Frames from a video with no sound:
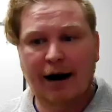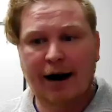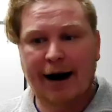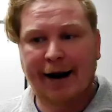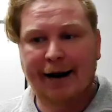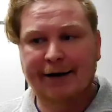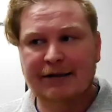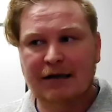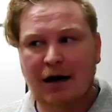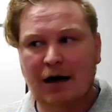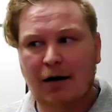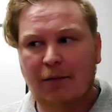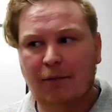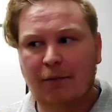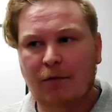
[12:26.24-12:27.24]
and
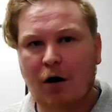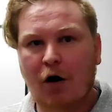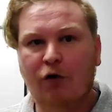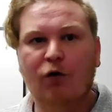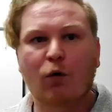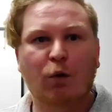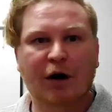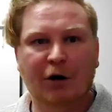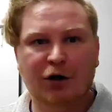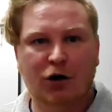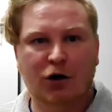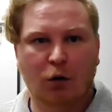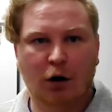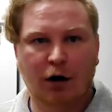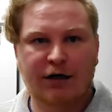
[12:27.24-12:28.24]
all the weird
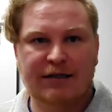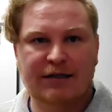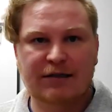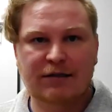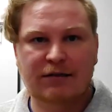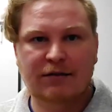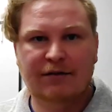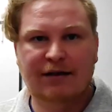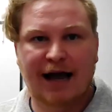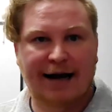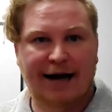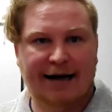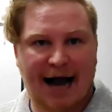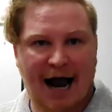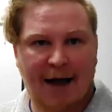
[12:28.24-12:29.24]
quirks
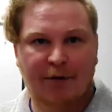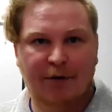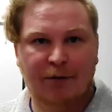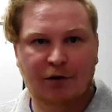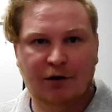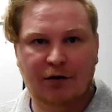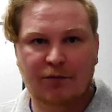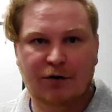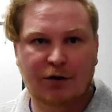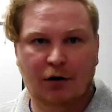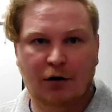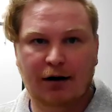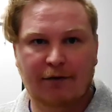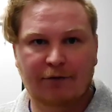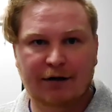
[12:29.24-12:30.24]
that can happen with a computer
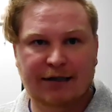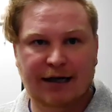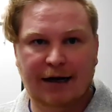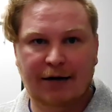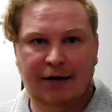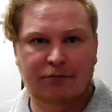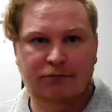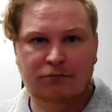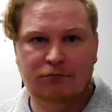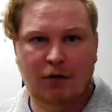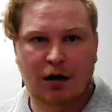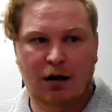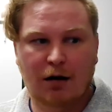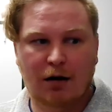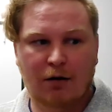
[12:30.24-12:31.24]
on everyday
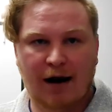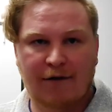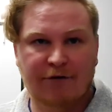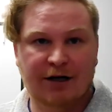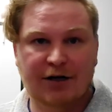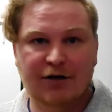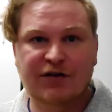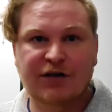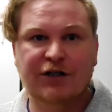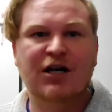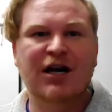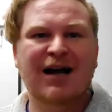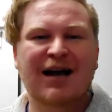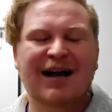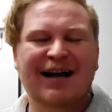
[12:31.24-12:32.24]

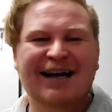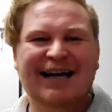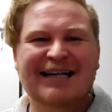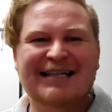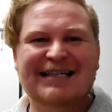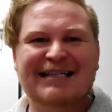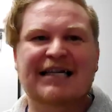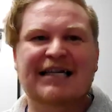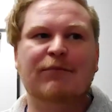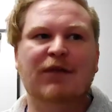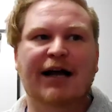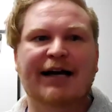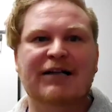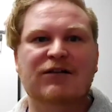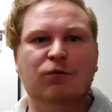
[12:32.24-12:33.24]
usage can seem
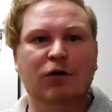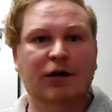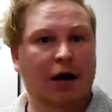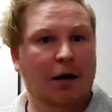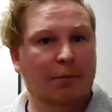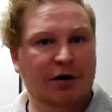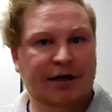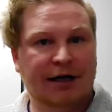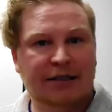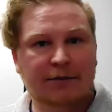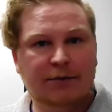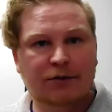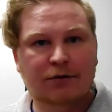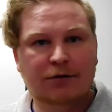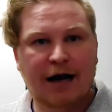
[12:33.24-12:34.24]
like it's really
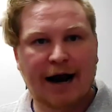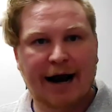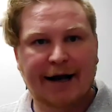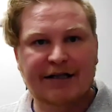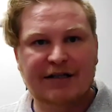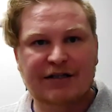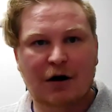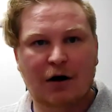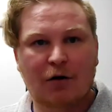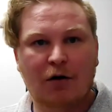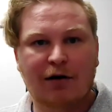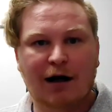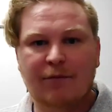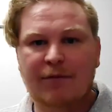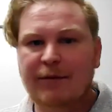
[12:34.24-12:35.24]
unpredictable. And so a
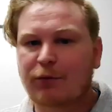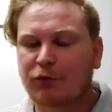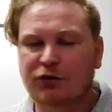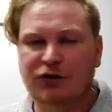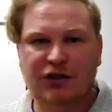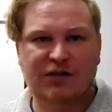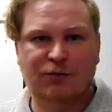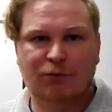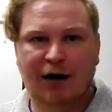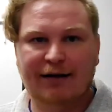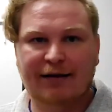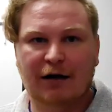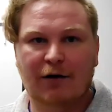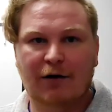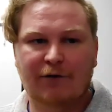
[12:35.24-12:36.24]
lot of people just write
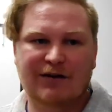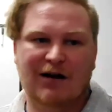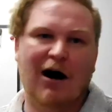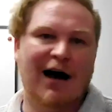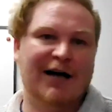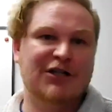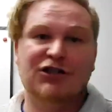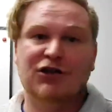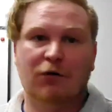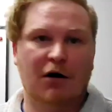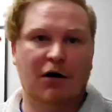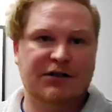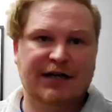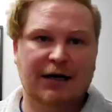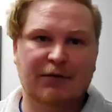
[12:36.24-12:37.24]
that off as, I just don't
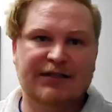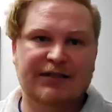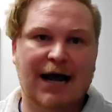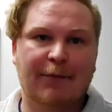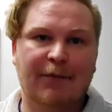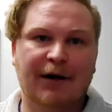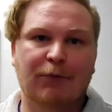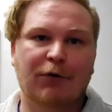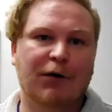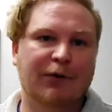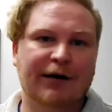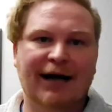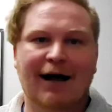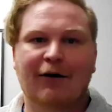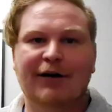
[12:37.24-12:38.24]
understand what's happening. When in
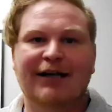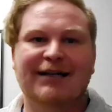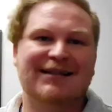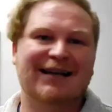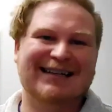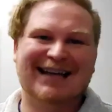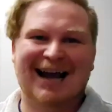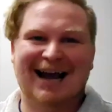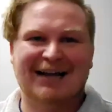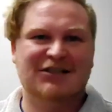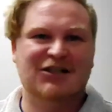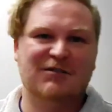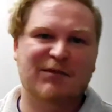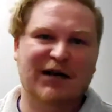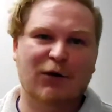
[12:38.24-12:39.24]
reality, it's like, yeah, it's
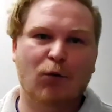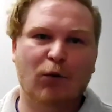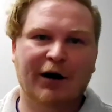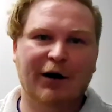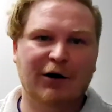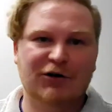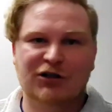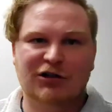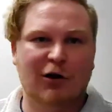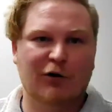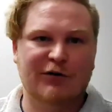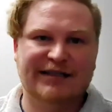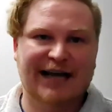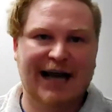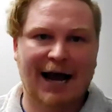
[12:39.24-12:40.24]
just being weird.
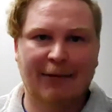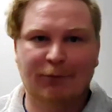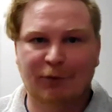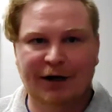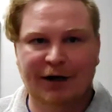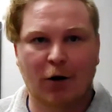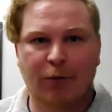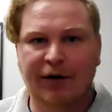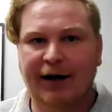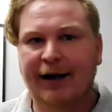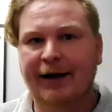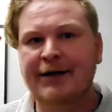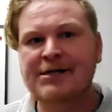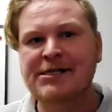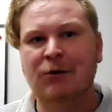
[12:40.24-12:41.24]
Close the app, reopen
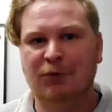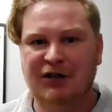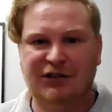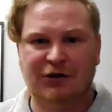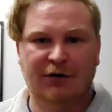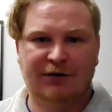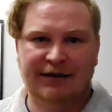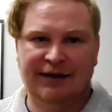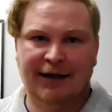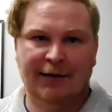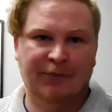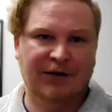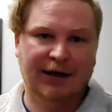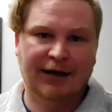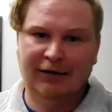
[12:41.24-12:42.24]
it, restart the
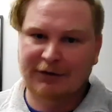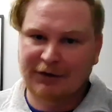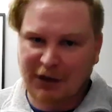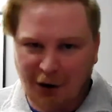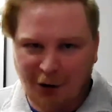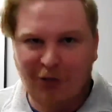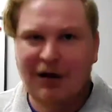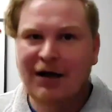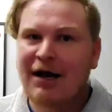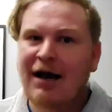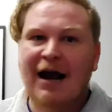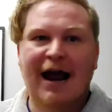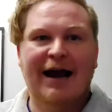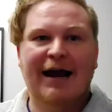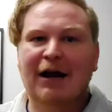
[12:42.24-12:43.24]
damn thing,
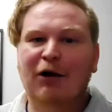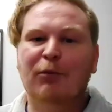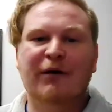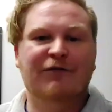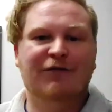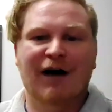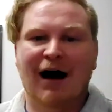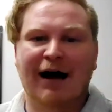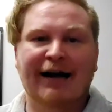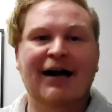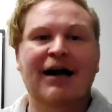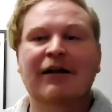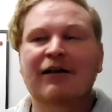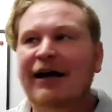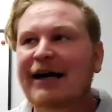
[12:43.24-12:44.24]
it'll be fine.
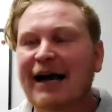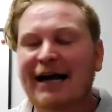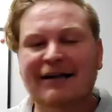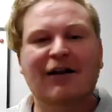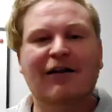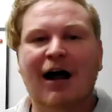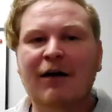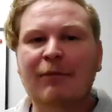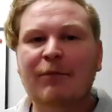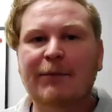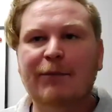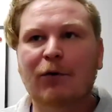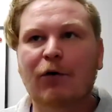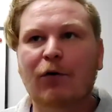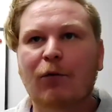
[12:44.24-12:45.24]
Like a lot of
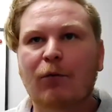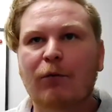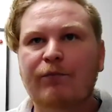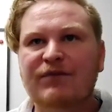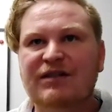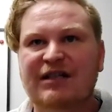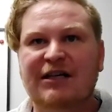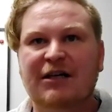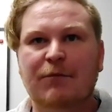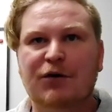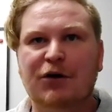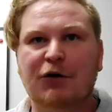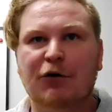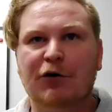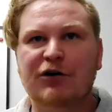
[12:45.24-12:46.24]
people see
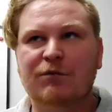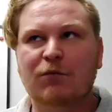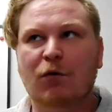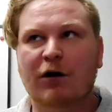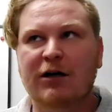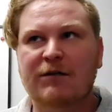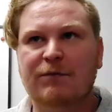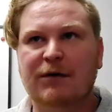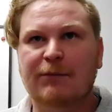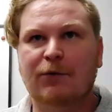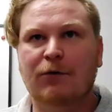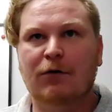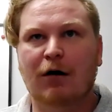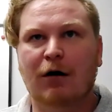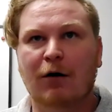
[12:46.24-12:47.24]
computers more as
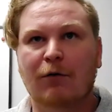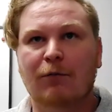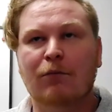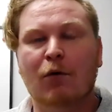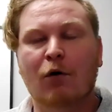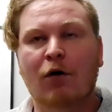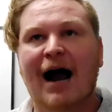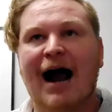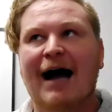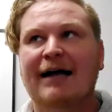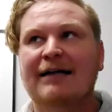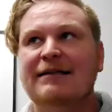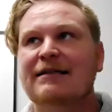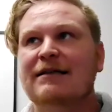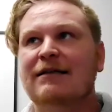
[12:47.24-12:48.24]
people, or more
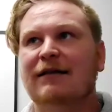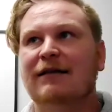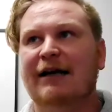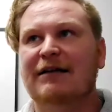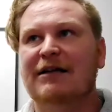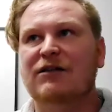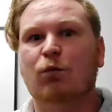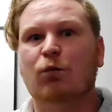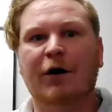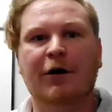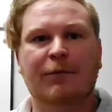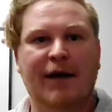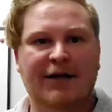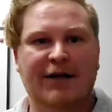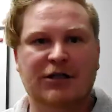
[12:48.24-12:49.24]
as like these
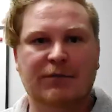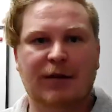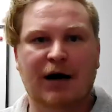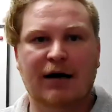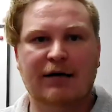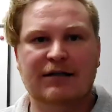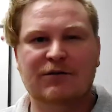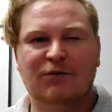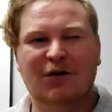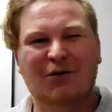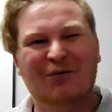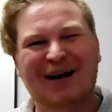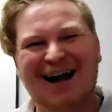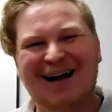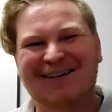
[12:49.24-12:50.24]
weird magic boxes, when in
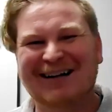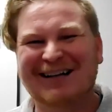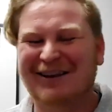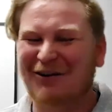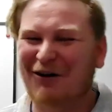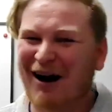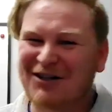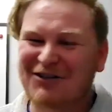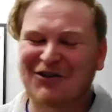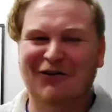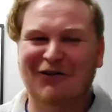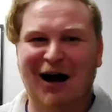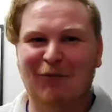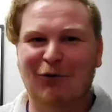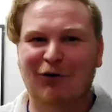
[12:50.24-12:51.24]
reality, they're actually a
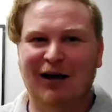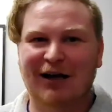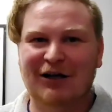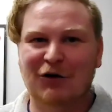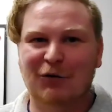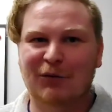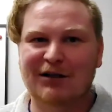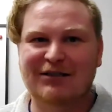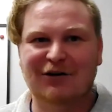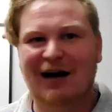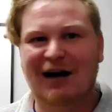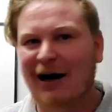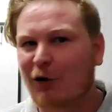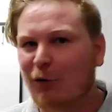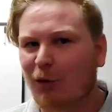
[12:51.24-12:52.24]
lot more like humans. They're
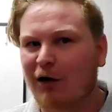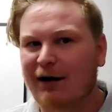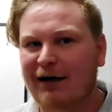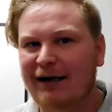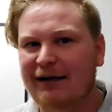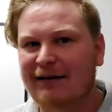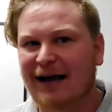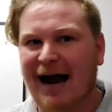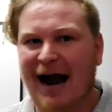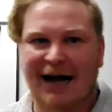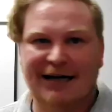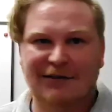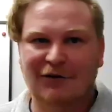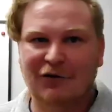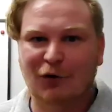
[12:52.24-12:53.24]
kind of quirky. They
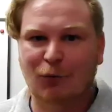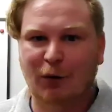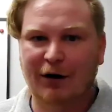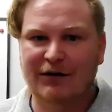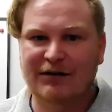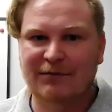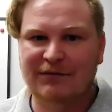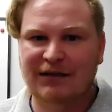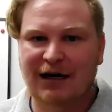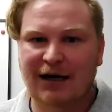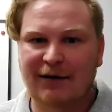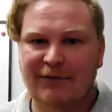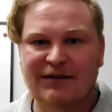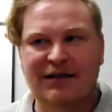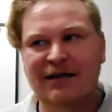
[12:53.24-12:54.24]
act a little weird
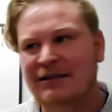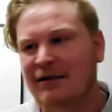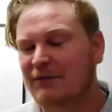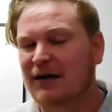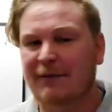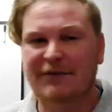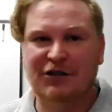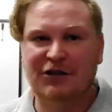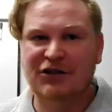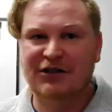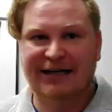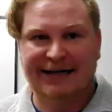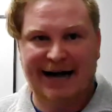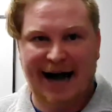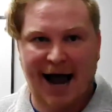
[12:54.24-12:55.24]
sometimes. Sometimes they just
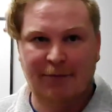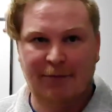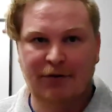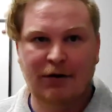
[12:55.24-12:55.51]
need a nap